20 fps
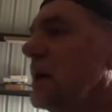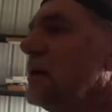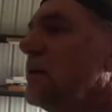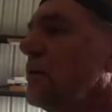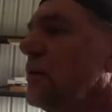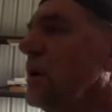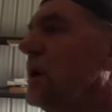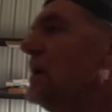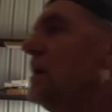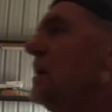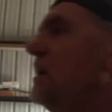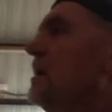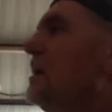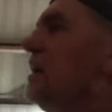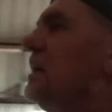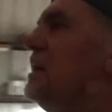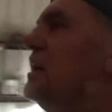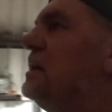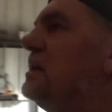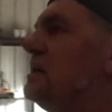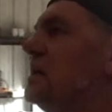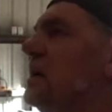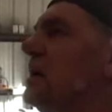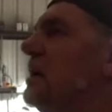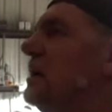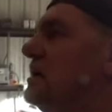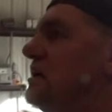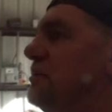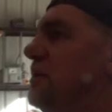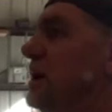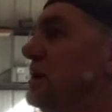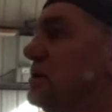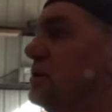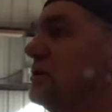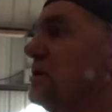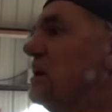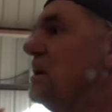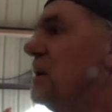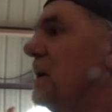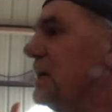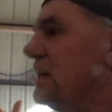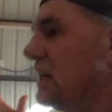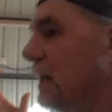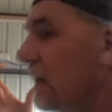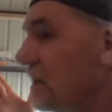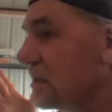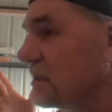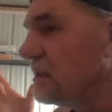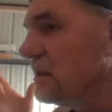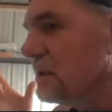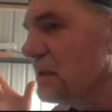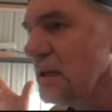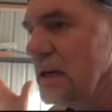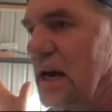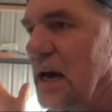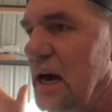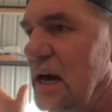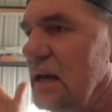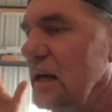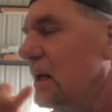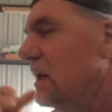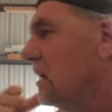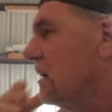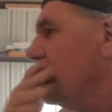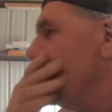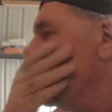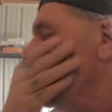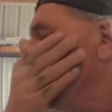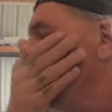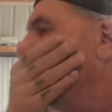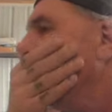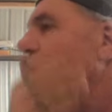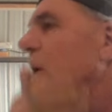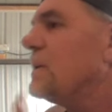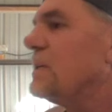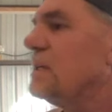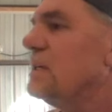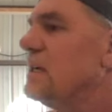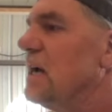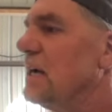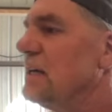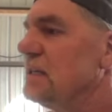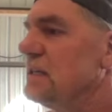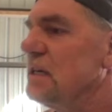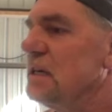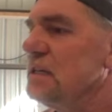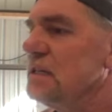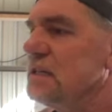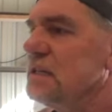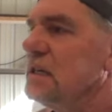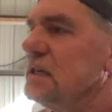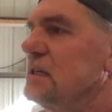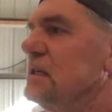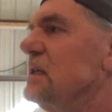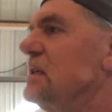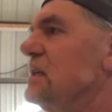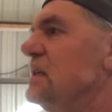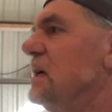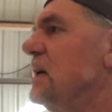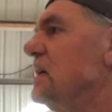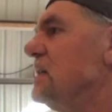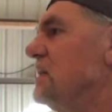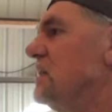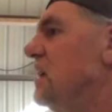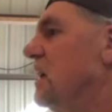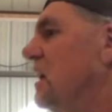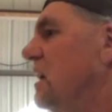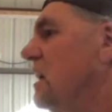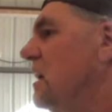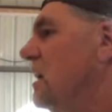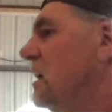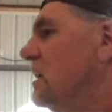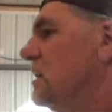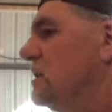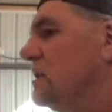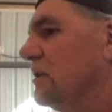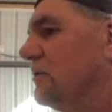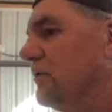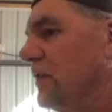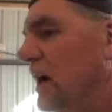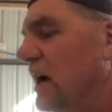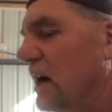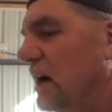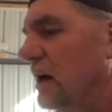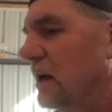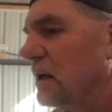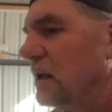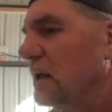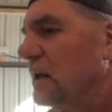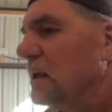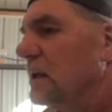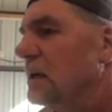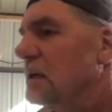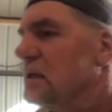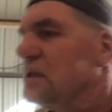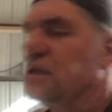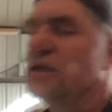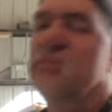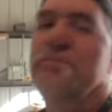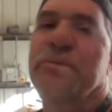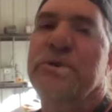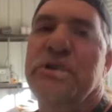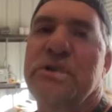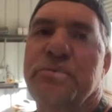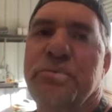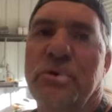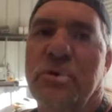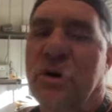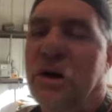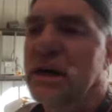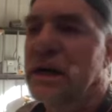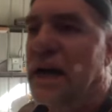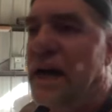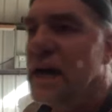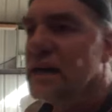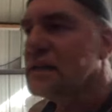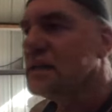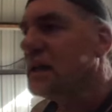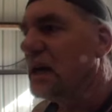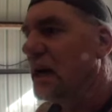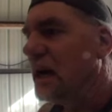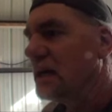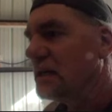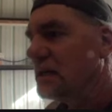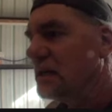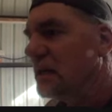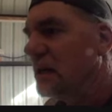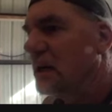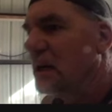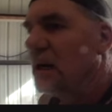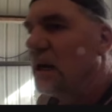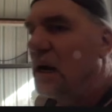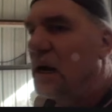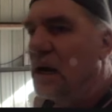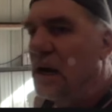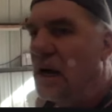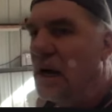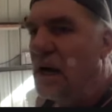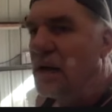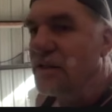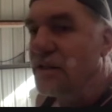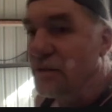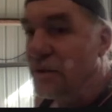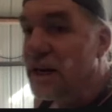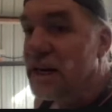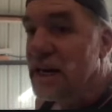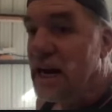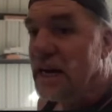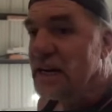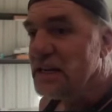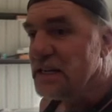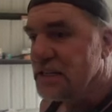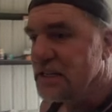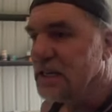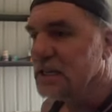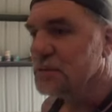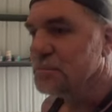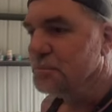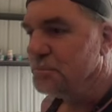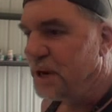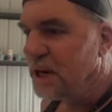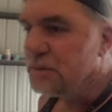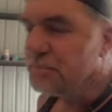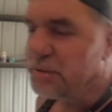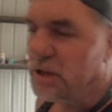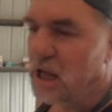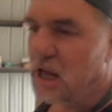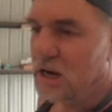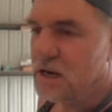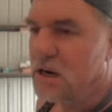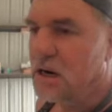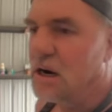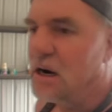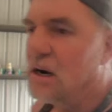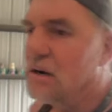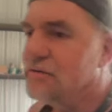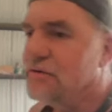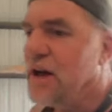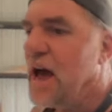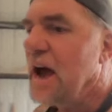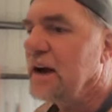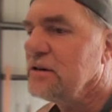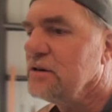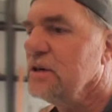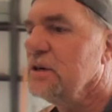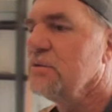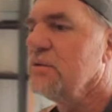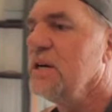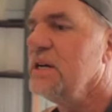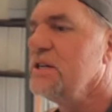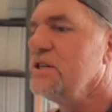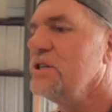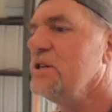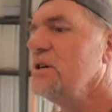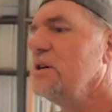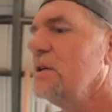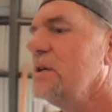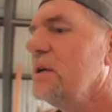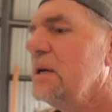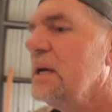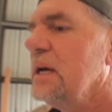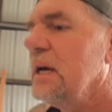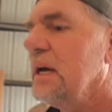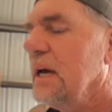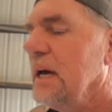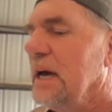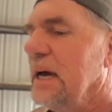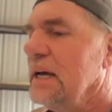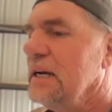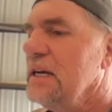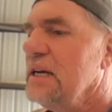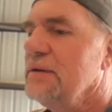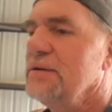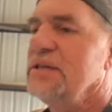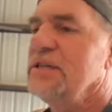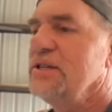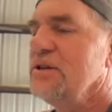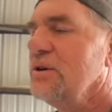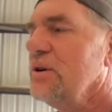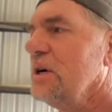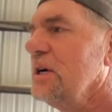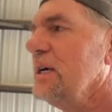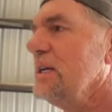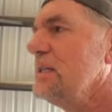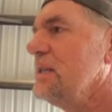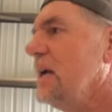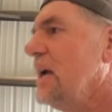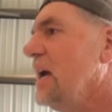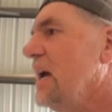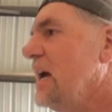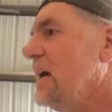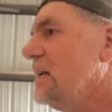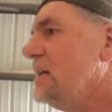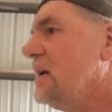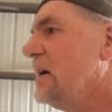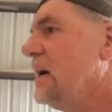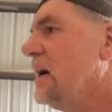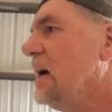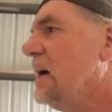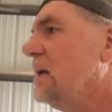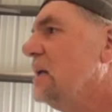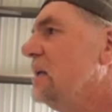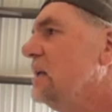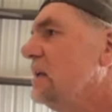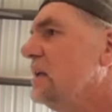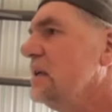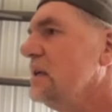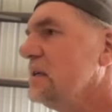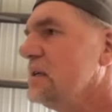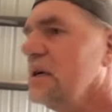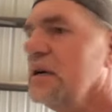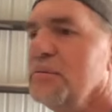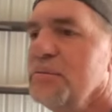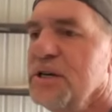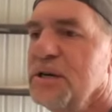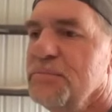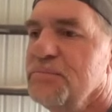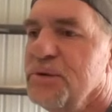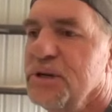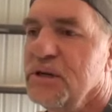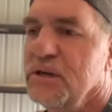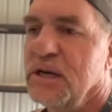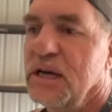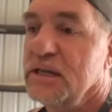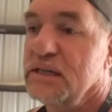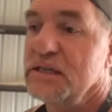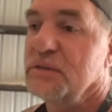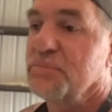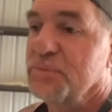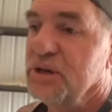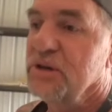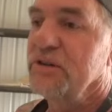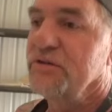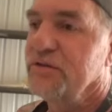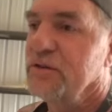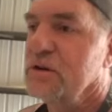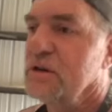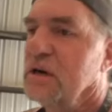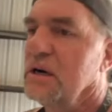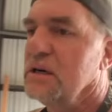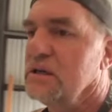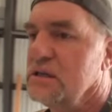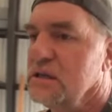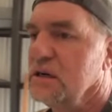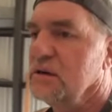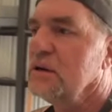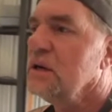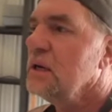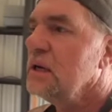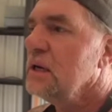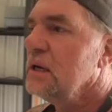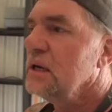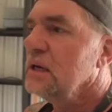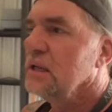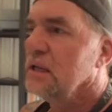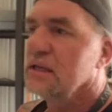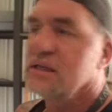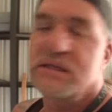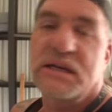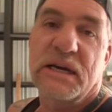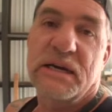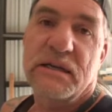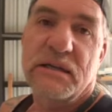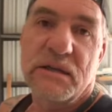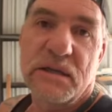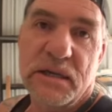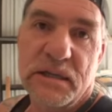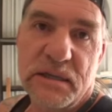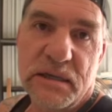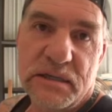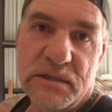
other one is a special car, I guess, to the guy. It's a 1966 Chevelle Super Sport SS uh, 396 big block car, factory original, and he restored it, and uh, it's going to be a be it's a beautiful car. So let's take a look at